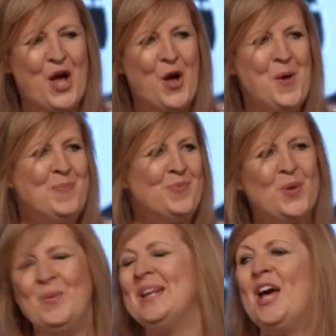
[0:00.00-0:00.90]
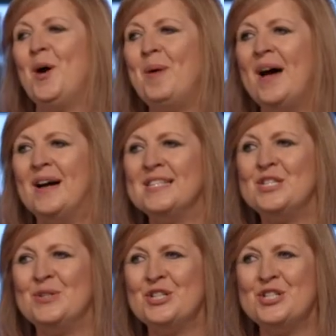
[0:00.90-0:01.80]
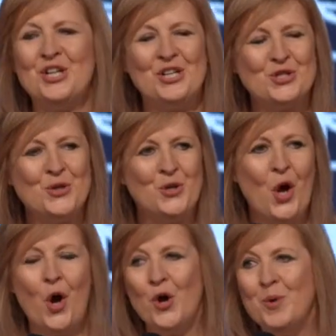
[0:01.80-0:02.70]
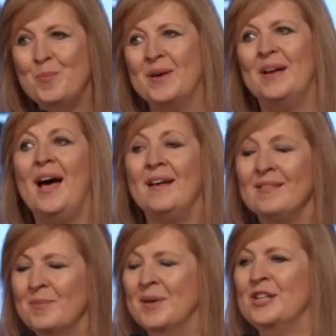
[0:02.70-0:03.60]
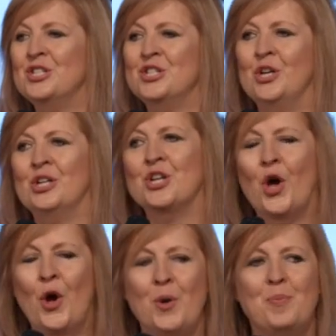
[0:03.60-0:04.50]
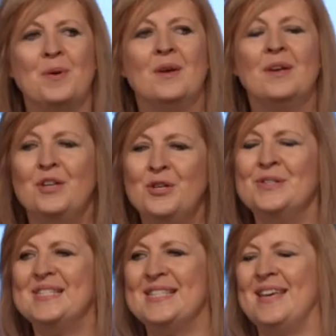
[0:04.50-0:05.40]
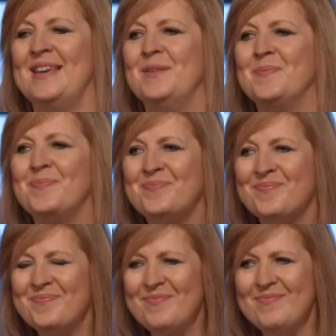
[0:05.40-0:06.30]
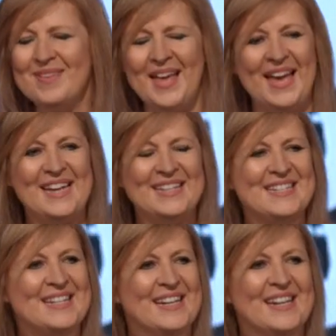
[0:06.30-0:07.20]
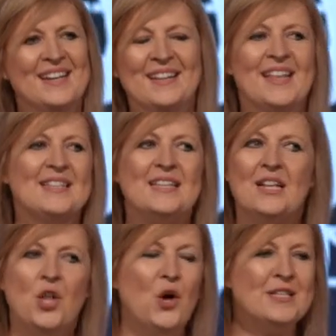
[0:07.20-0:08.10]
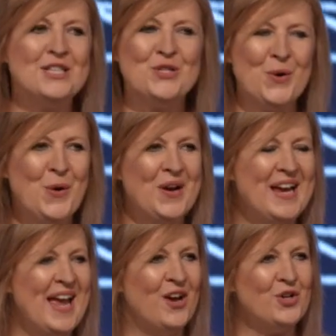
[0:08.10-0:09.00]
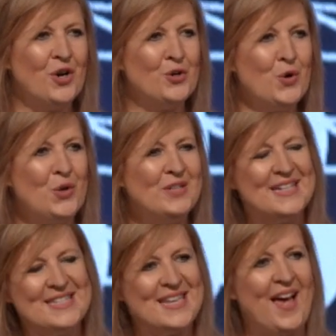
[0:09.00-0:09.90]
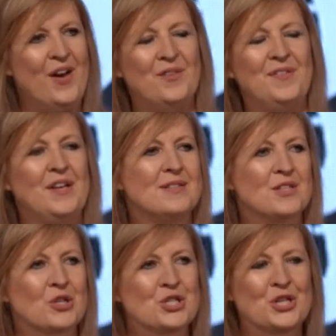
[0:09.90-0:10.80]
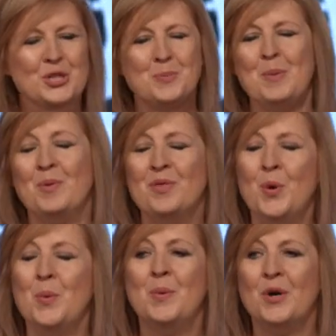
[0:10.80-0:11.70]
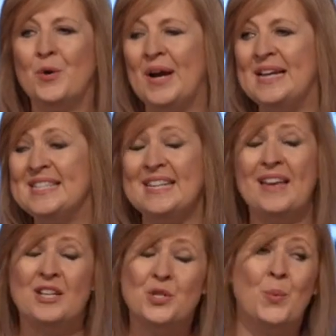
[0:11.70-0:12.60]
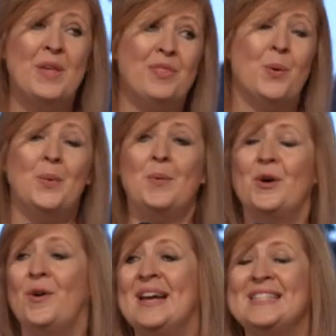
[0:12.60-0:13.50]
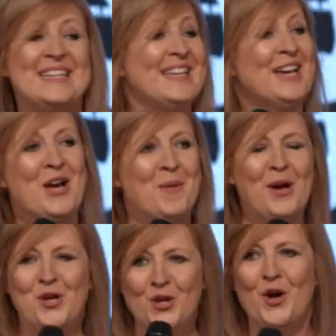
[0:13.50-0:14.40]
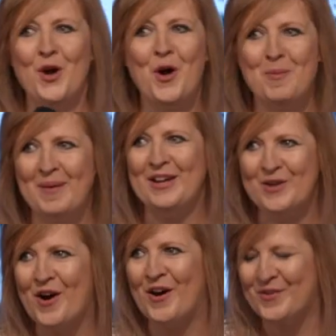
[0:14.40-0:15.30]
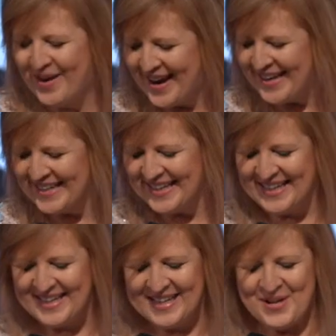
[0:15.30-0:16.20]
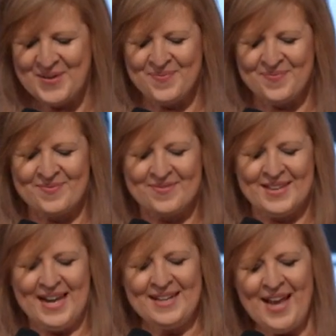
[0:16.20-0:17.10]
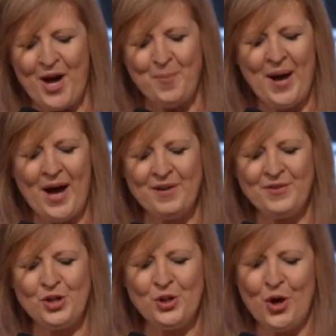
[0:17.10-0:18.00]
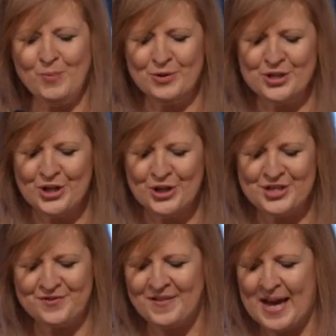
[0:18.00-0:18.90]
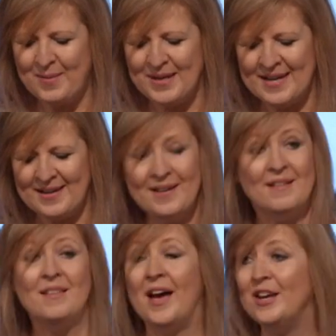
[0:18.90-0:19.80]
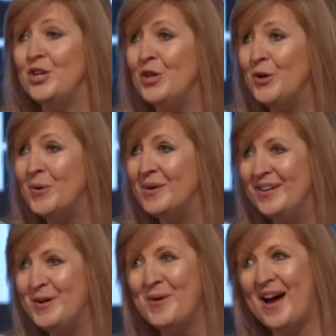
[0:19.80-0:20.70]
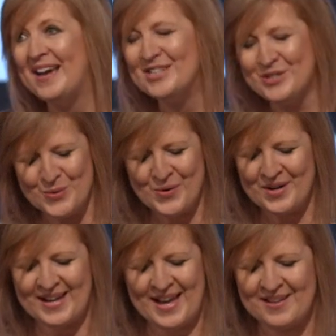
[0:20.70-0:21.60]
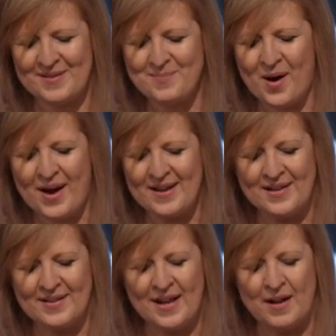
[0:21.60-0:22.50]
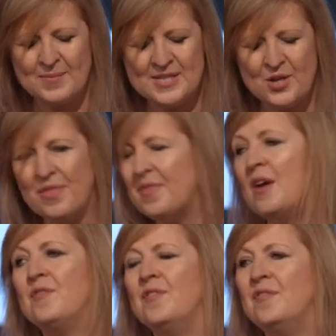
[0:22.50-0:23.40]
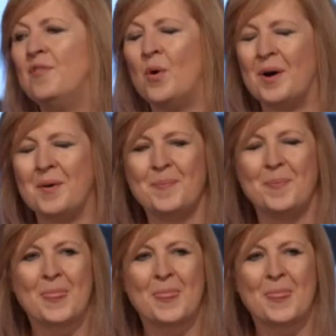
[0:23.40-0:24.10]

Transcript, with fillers: Um, we now pastor a church called Hope Unlimited Church, Hope UC. And that's a long story how God called us out of Hillsong Church. People thought we were crazy. Actually, we thought we were crazy. But you've got to obey God, right? and now part of a global church family like you, who I adore and admire and am so thankful for.